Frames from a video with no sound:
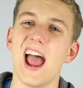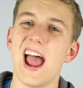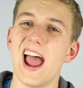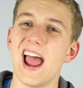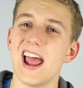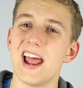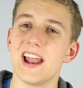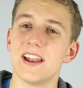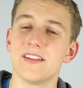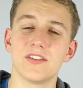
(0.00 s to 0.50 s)

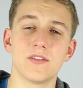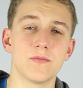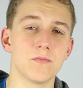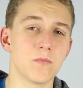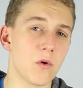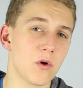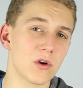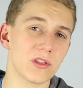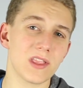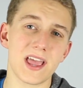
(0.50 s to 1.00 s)
and the
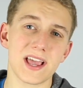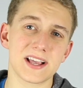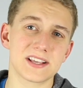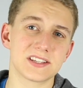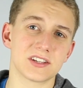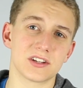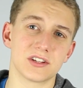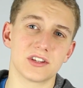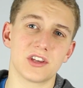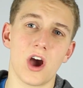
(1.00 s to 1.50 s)
more
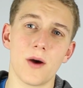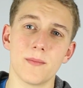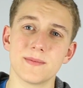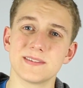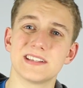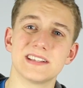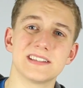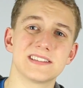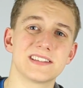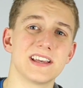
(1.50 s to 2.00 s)
likes and
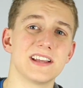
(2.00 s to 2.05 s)
comments this